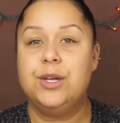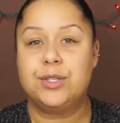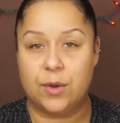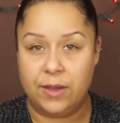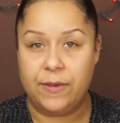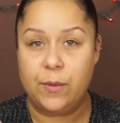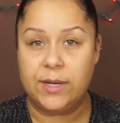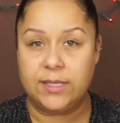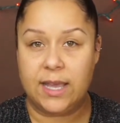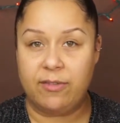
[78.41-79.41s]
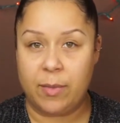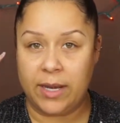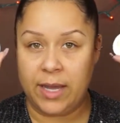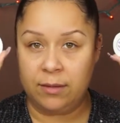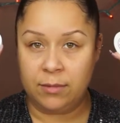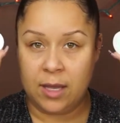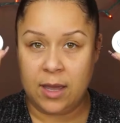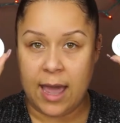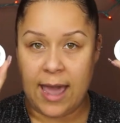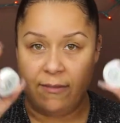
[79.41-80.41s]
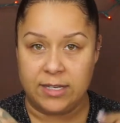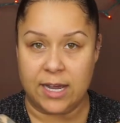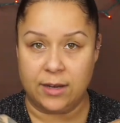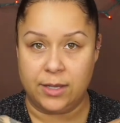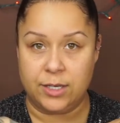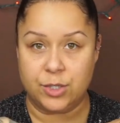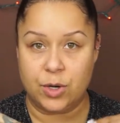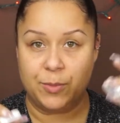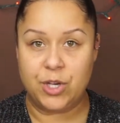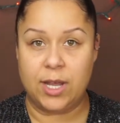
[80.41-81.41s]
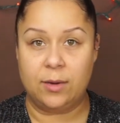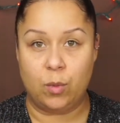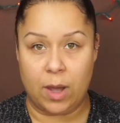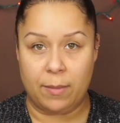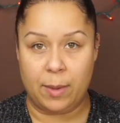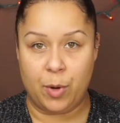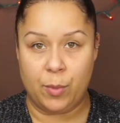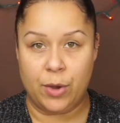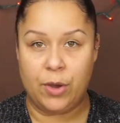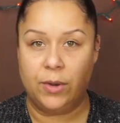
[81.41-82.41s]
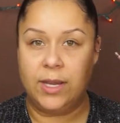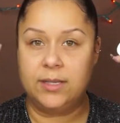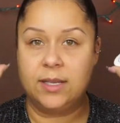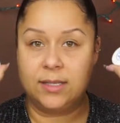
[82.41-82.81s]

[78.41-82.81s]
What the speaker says: So if you want to save money, I have it down in the description what my promo code is.